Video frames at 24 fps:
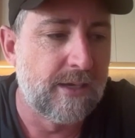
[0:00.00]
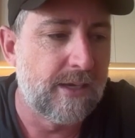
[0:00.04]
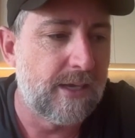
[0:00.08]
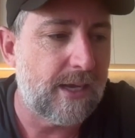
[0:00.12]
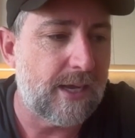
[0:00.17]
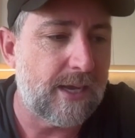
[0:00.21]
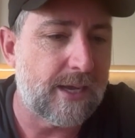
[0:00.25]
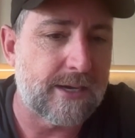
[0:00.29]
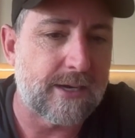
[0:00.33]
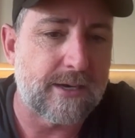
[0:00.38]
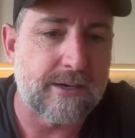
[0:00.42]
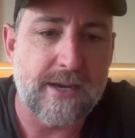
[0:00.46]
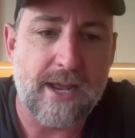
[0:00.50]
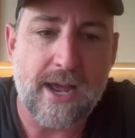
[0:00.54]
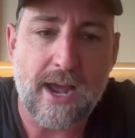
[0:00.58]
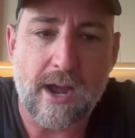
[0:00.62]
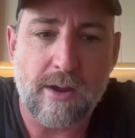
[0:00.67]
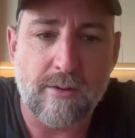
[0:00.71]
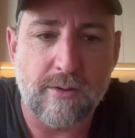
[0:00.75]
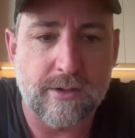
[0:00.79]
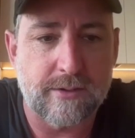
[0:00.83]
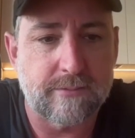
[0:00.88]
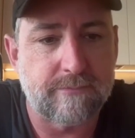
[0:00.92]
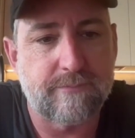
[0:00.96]
and are
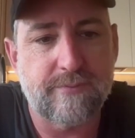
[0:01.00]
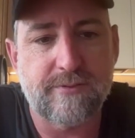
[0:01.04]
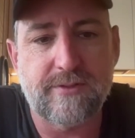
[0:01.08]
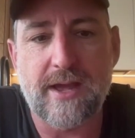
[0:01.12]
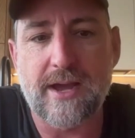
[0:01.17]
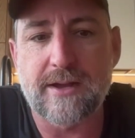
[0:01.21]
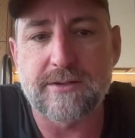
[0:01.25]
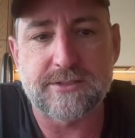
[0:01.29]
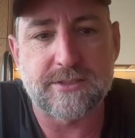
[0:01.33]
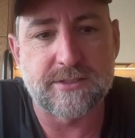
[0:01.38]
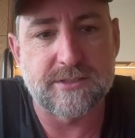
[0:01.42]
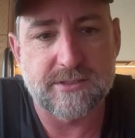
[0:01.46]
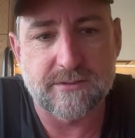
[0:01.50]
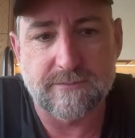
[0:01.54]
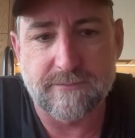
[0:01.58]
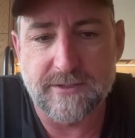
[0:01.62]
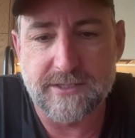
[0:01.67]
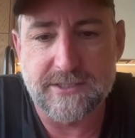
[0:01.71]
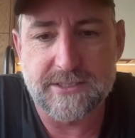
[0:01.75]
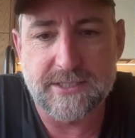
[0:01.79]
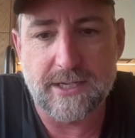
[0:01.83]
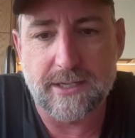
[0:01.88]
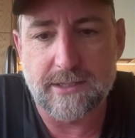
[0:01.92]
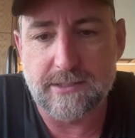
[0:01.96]
now in thousands of
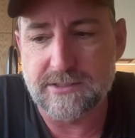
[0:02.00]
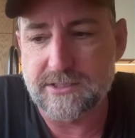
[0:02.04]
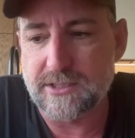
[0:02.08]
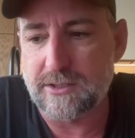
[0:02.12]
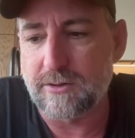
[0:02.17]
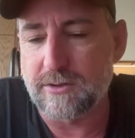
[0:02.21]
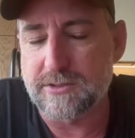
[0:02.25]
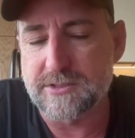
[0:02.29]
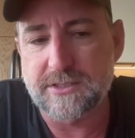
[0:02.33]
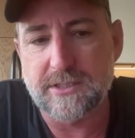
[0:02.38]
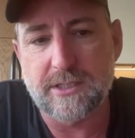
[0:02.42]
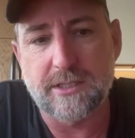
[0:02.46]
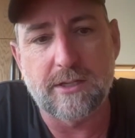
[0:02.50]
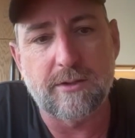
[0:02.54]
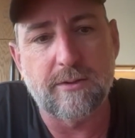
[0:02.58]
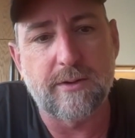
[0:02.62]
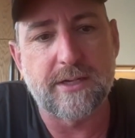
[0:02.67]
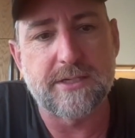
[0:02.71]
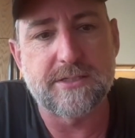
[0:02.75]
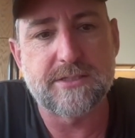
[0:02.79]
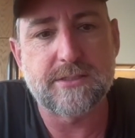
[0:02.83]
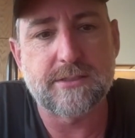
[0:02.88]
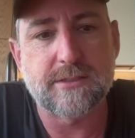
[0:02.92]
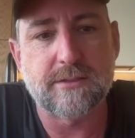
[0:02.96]
retailers across the
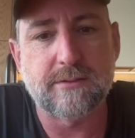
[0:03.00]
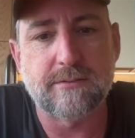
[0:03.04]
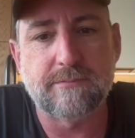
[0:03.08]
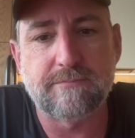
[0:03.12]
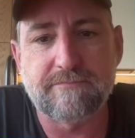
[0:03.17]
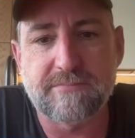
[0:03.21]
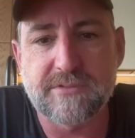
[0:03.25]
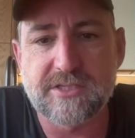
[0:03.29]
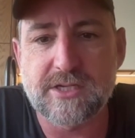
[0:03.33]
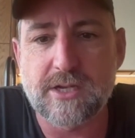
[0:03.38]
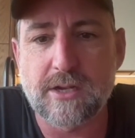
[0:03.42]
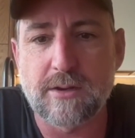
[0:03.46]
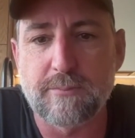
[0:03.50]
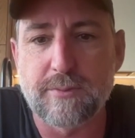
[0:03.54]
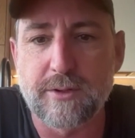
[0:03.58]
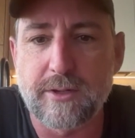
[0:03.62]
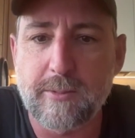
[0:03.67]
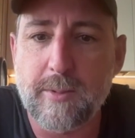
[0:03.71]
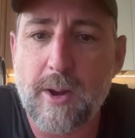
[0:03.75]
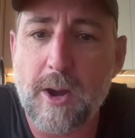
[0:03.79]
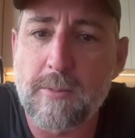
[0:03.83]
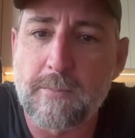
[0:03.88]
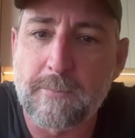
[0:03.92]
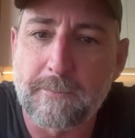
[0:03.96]
US, and it's going pretty
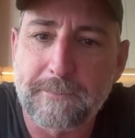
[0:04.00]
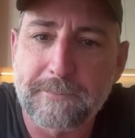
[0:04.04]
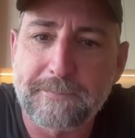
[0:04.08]
well.